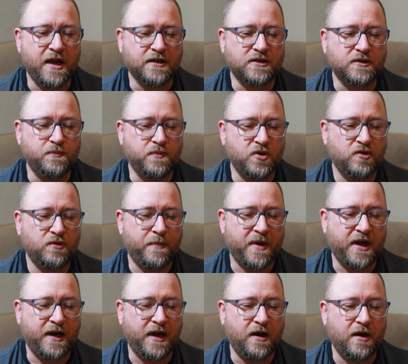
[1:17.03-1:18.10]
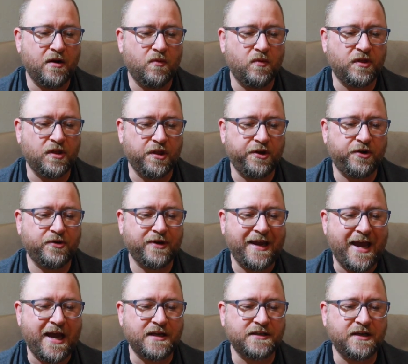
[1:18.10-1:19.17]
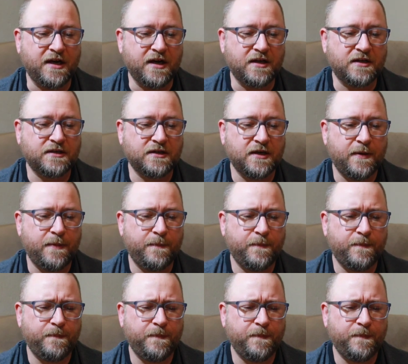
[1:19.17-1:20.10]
and smooth body with little gassiness.